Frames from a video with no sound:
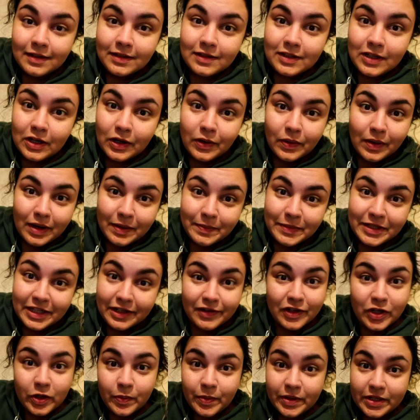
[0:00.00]
So I'm
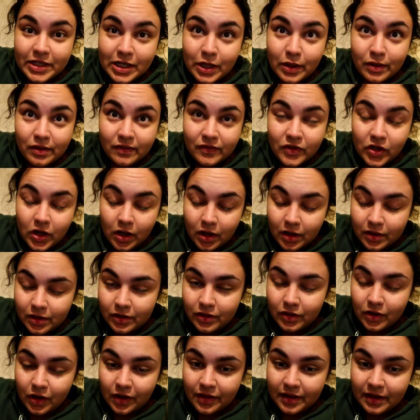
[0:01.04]
tearing up at Tower of Dawn
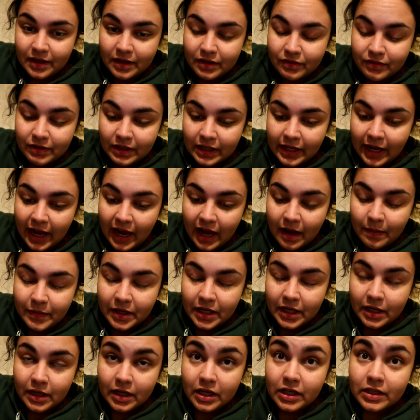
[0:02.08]
and nothing is really
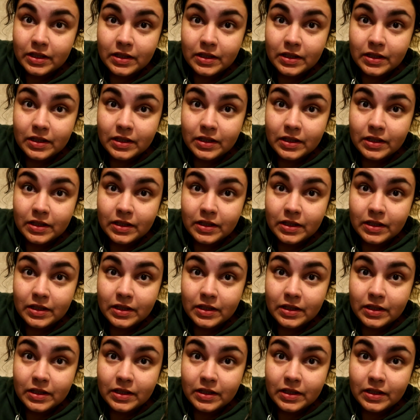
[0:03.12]
happening.